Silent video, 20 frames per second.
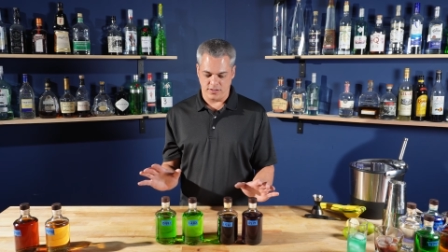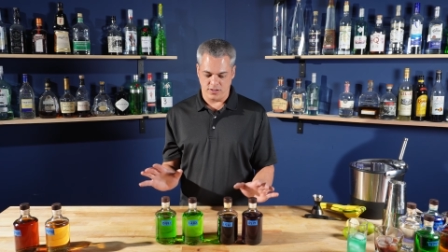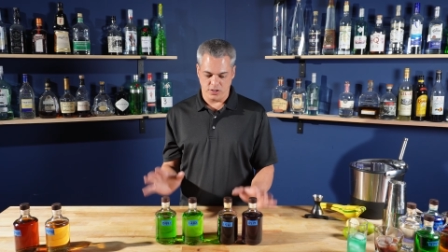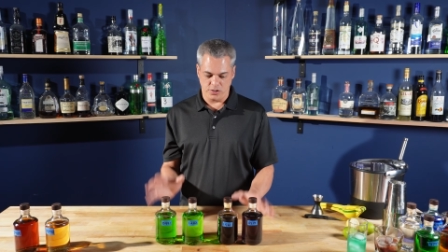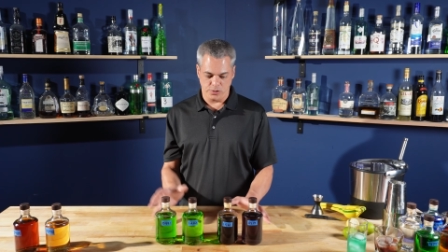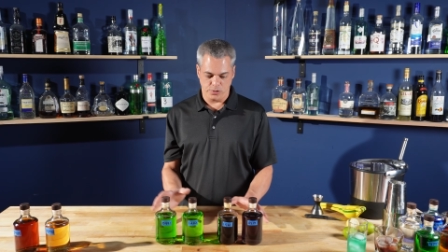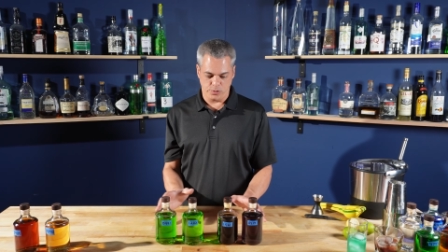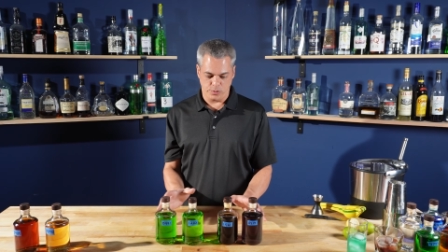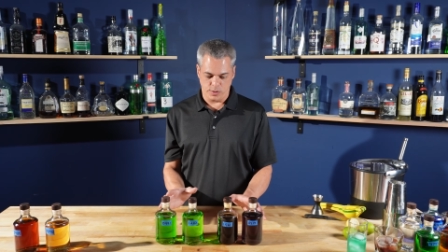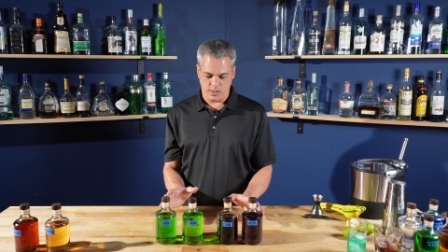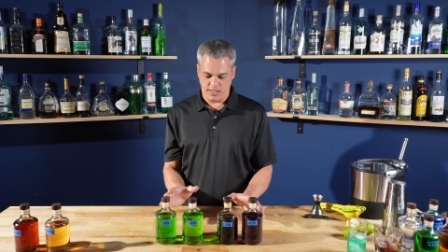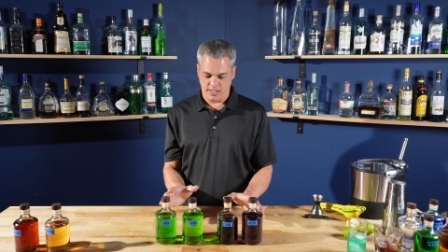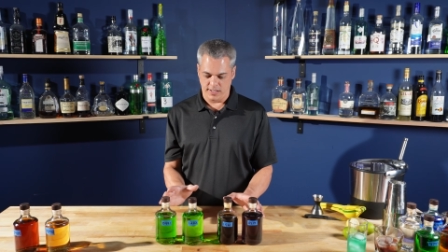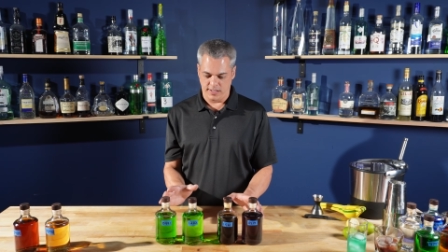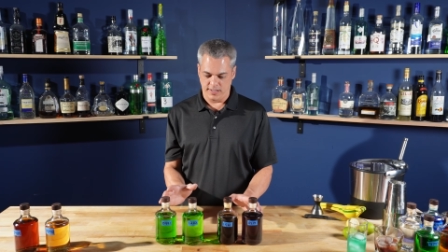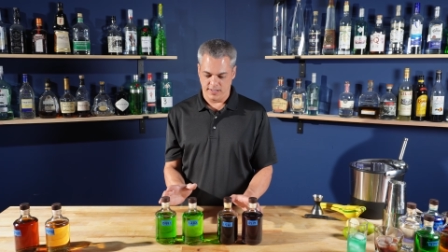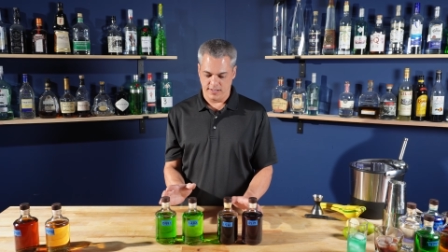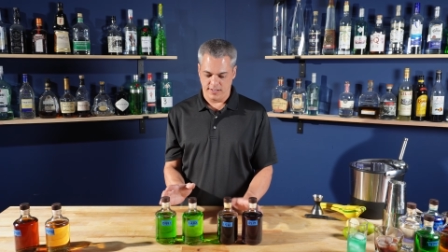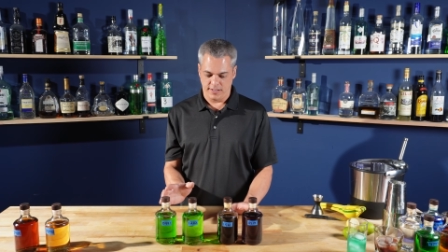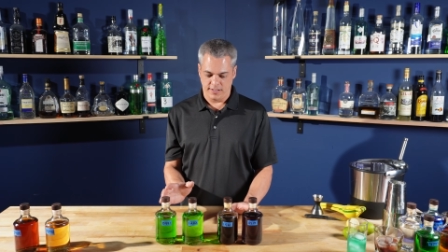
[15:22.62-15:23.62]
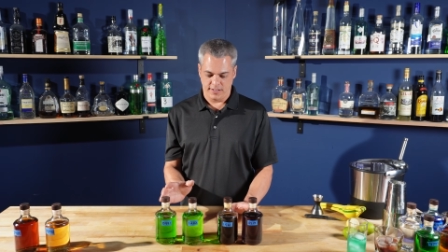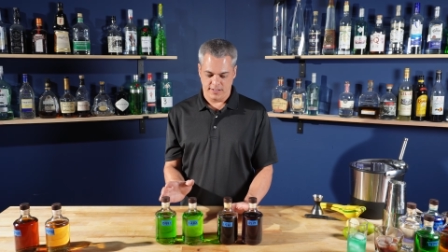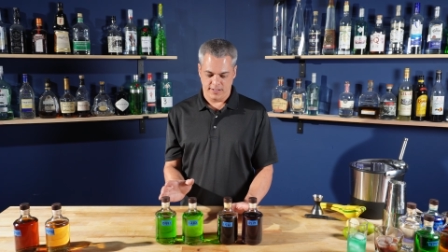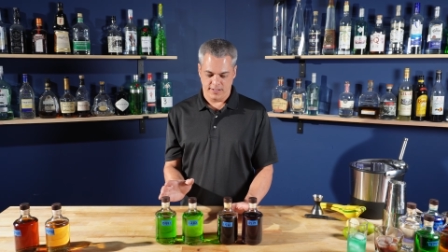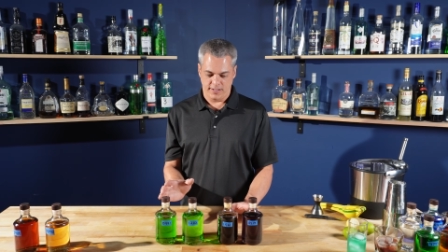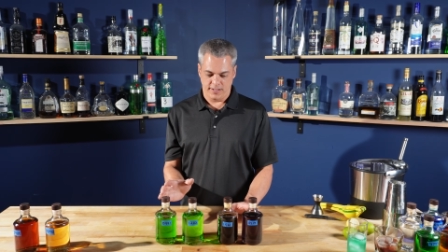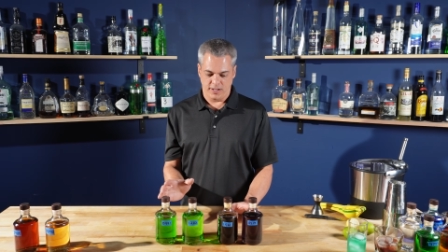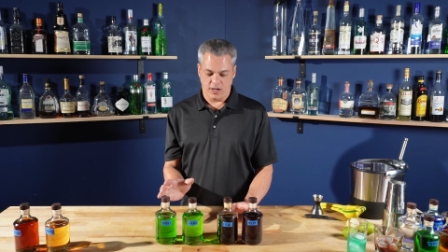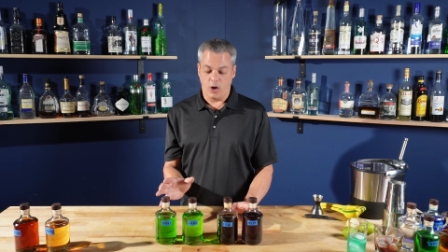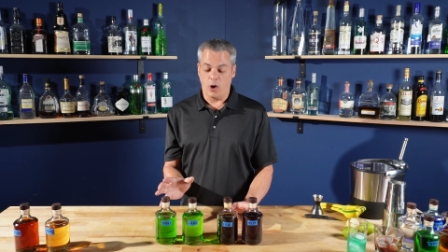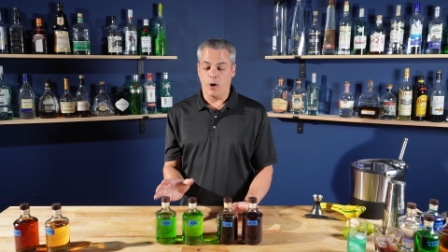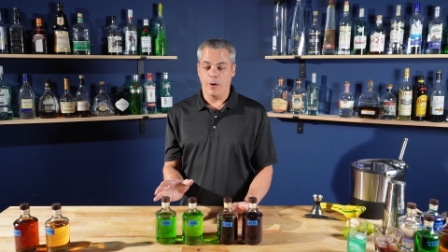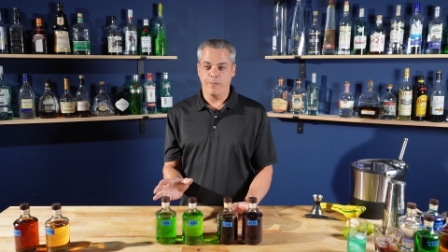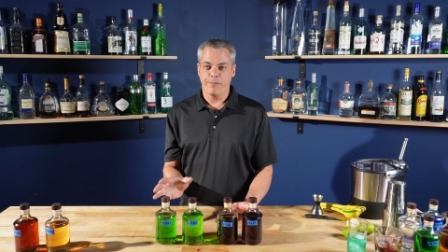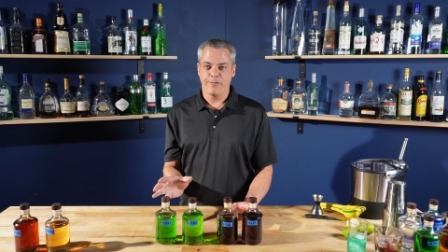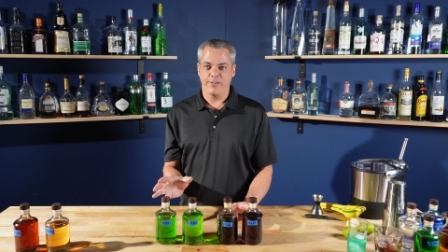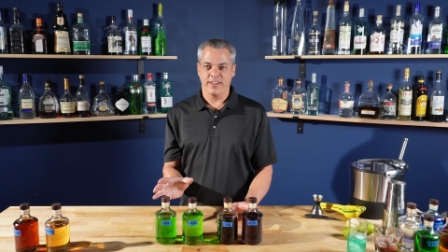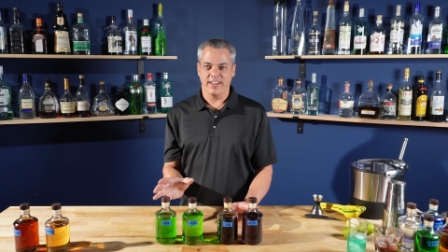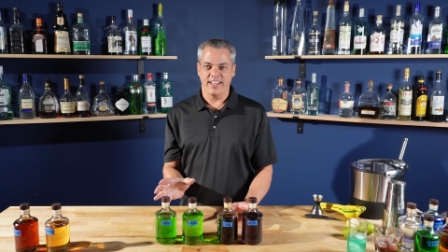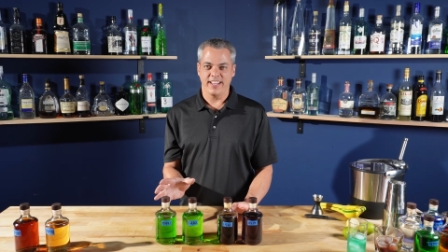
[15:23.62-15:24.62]
two,
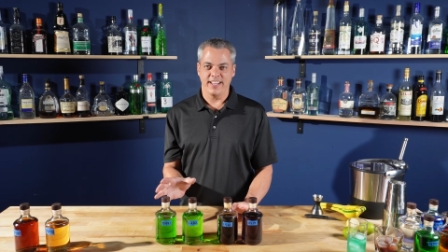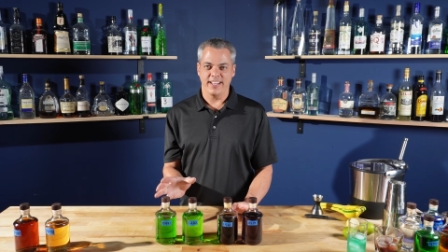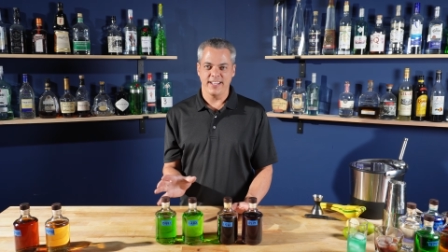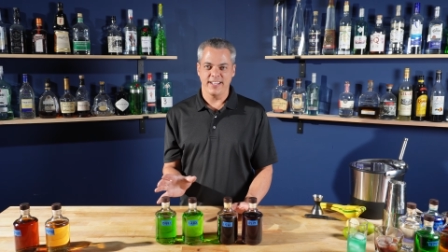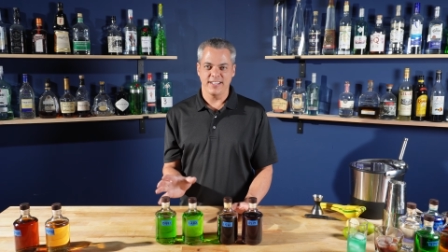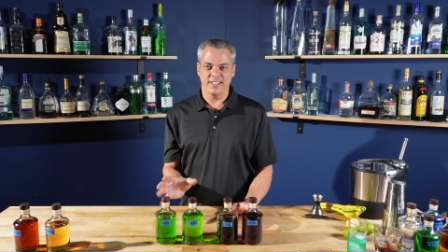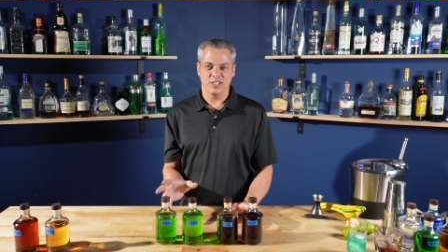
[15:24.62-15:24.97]
hopefully,